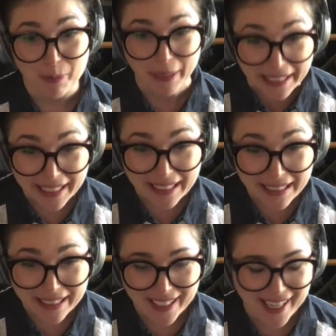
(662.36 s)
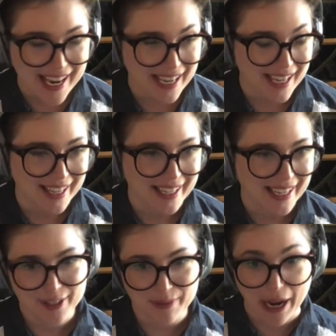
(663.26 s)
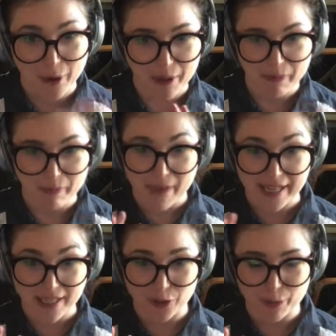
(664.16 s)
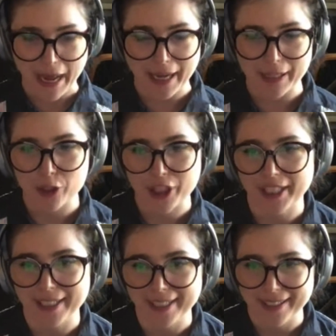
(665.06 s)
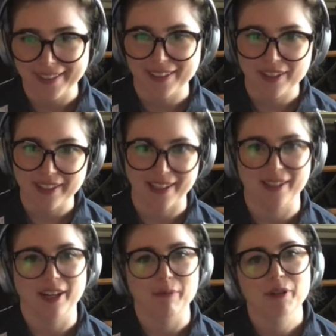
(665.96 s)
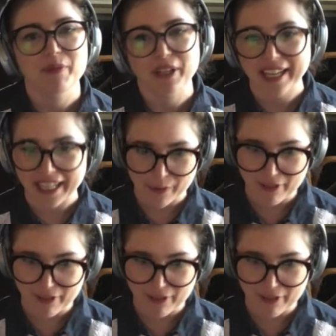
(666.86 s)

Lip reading: big, and so now I'm making new packaging, and I'm communicating with